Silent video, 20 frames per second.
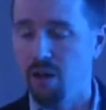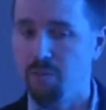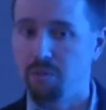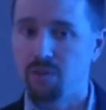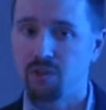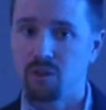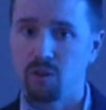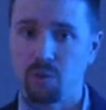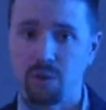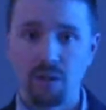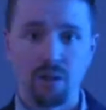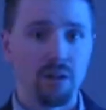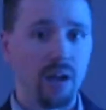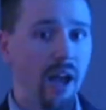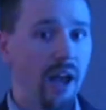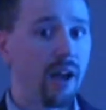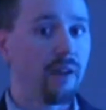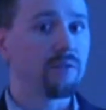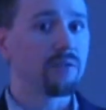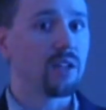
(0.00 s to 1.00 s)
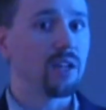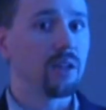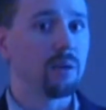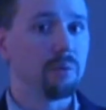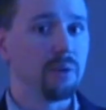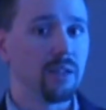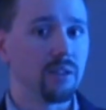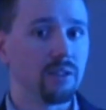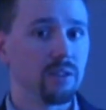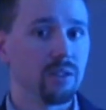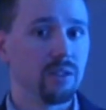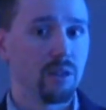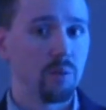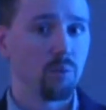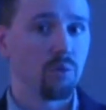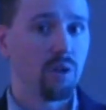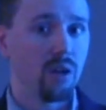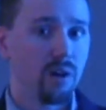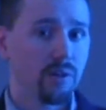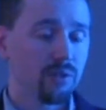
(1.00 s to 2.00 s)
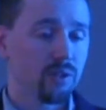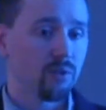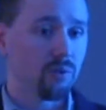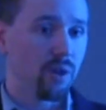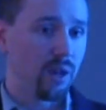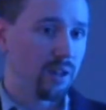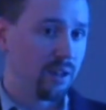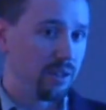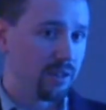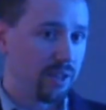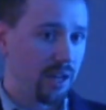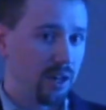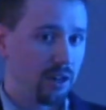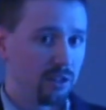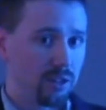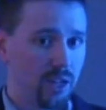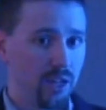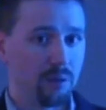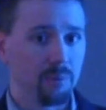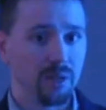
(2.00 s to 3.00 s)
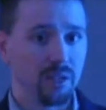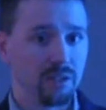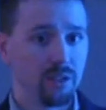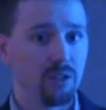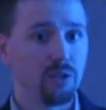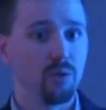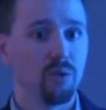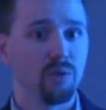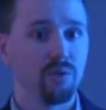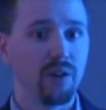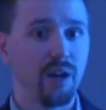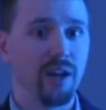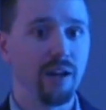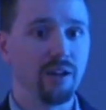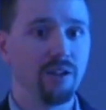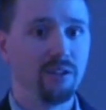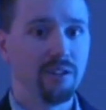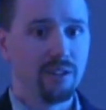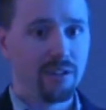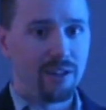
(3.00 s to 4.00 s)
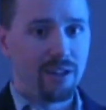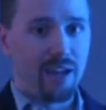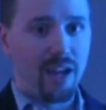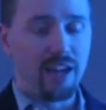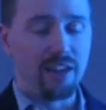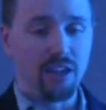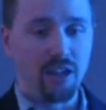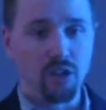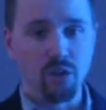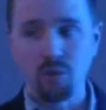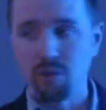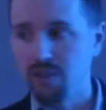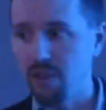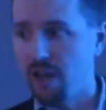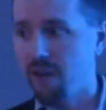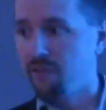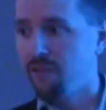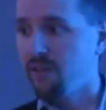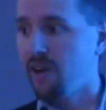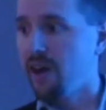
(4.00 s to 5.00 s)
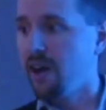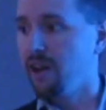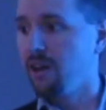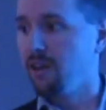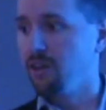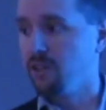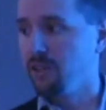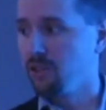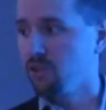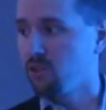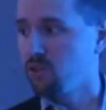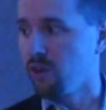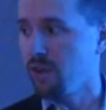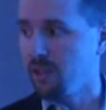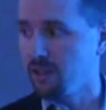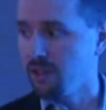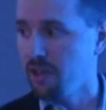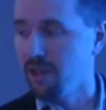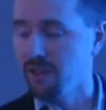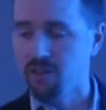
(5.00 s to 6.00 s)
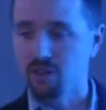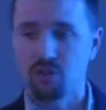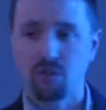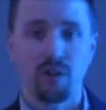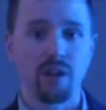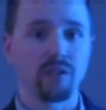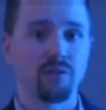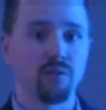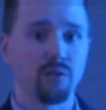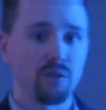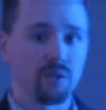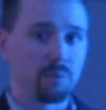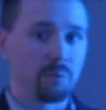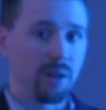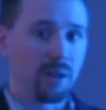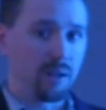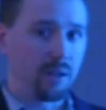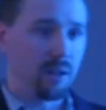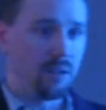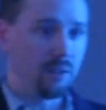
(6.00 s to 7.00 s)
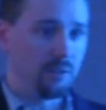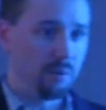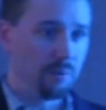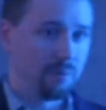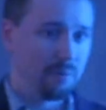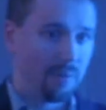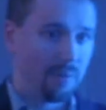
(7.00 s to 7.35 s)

So we have databases, and we'll often write an entire database into a file and then use that file as a transference mechanism.